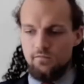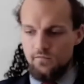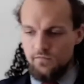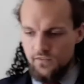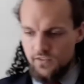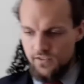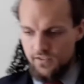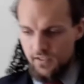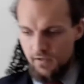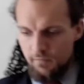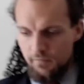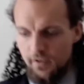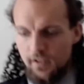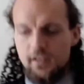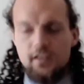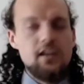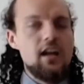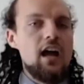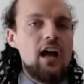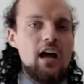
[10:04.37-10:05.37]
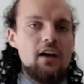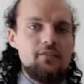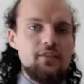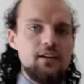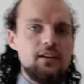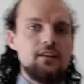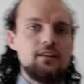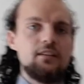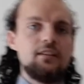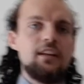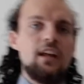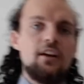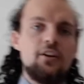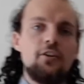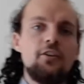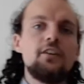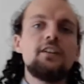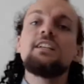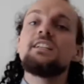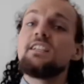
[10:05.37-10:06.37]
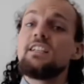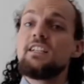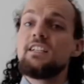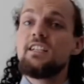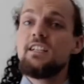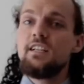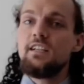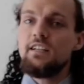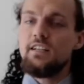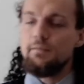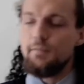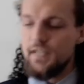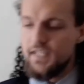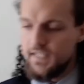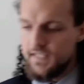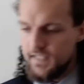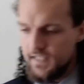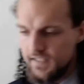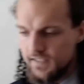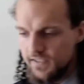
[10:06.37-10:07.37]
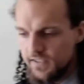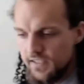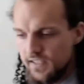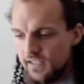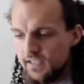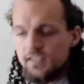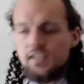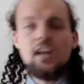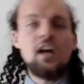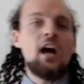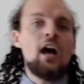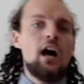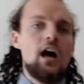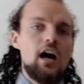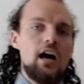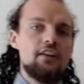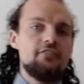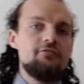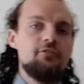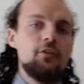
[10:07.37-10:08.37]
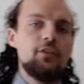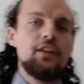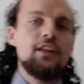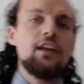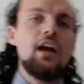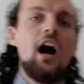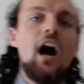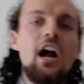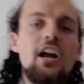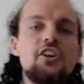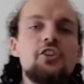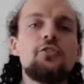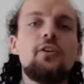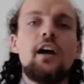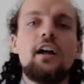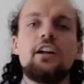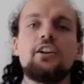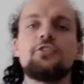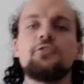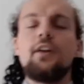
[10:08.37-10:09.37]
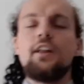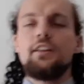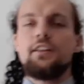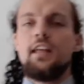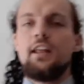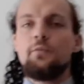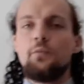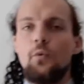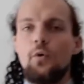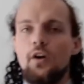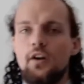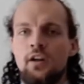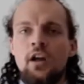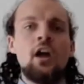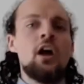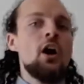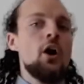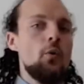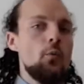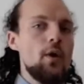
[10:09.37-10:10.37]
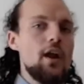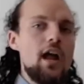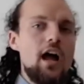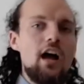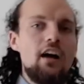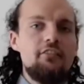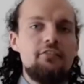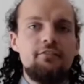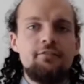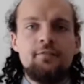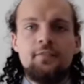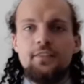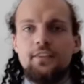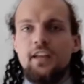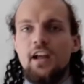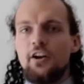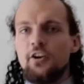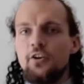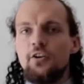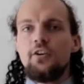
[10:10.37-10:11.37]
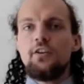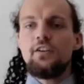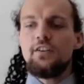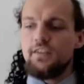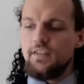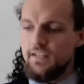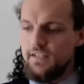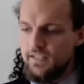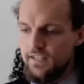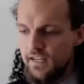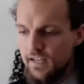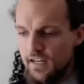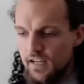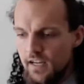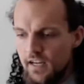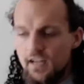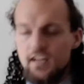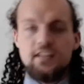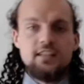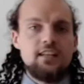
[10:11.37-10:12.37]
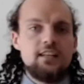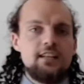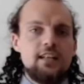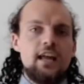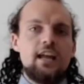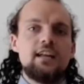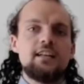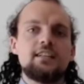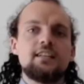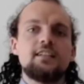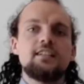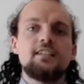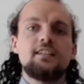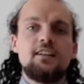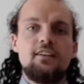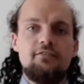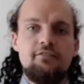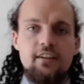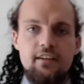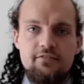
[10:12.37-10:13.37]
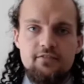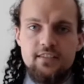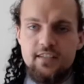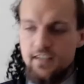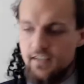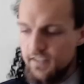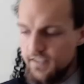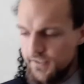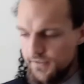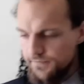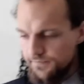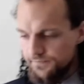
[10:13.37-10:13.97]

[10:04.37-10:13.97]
simply having the accuracies in the mid-60s, and for the eye-tracking trained network, we have the accuracies in the late 50s.